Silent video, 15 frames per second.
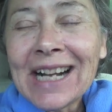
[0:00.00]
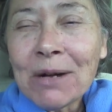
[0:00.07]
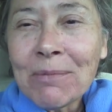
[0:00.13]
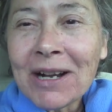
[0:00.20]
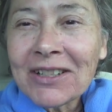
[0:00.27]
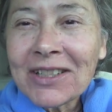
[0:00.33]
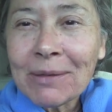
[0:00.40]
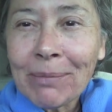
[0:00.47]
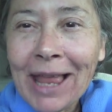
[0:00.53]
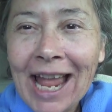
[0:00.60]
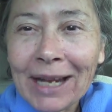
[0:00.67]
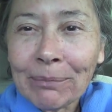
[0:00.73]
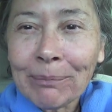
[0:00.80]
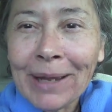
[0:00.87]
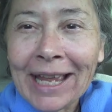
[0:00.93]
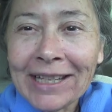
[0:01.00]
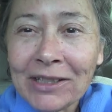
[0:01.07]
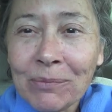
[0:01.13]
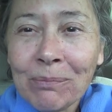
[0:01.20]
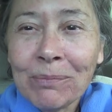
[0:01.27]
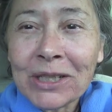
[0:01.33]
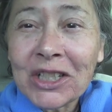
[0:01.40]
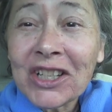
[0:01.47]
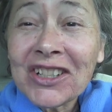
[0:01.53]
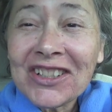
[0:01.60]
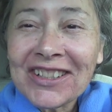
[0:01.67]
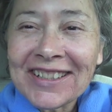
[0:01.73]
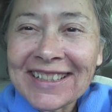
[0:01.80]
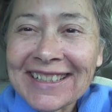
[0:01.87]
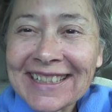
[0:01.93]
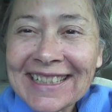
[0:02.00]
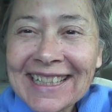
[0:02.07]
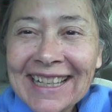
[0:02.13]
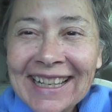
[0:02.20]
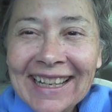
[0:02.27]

amongst the black magicians.